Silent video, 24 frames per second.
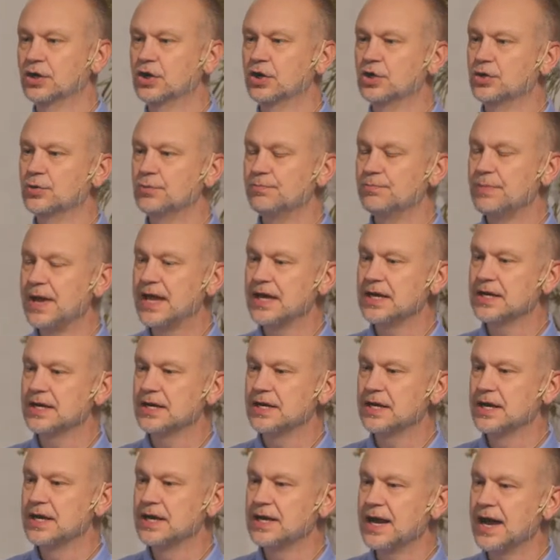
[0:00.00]
who made
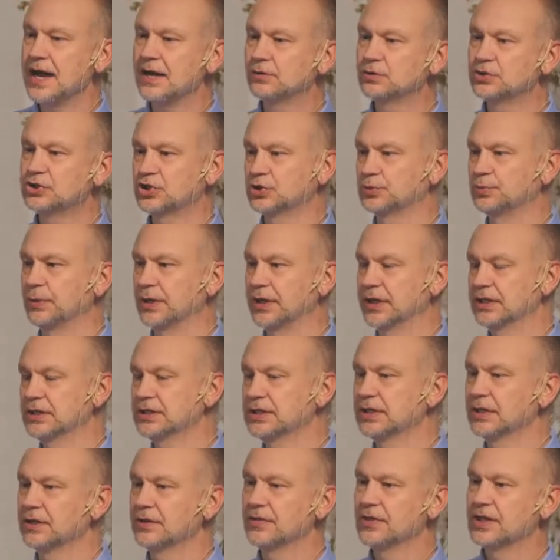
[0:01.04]
an
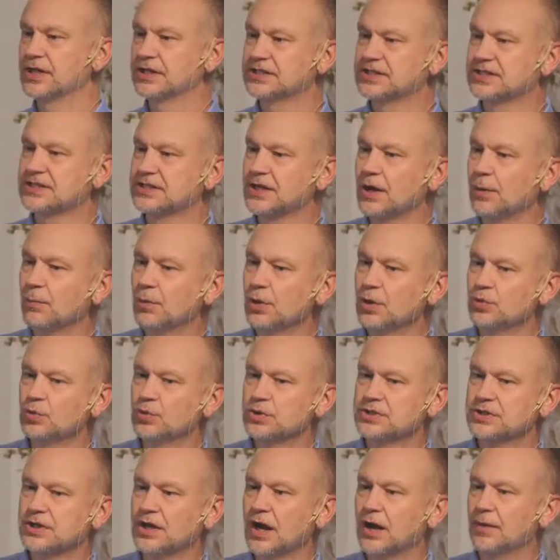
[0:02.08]
announcement that someone
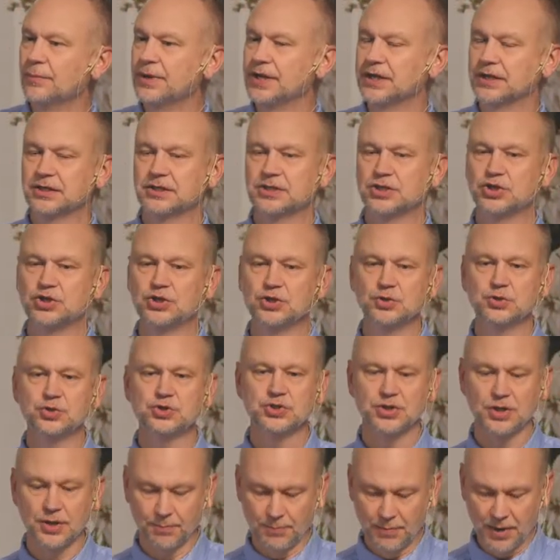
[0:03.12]
was coming to do
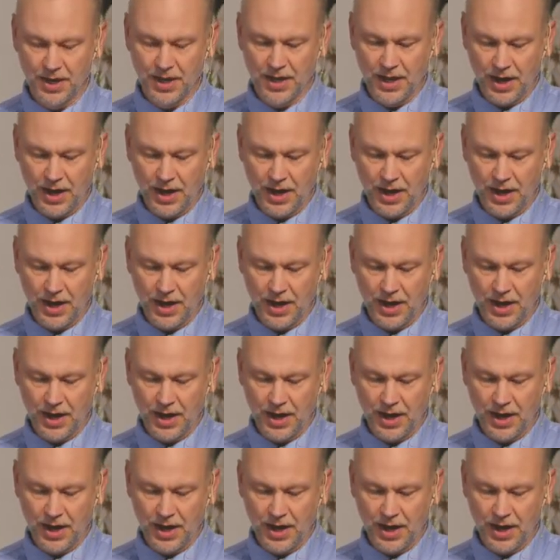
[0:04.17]
some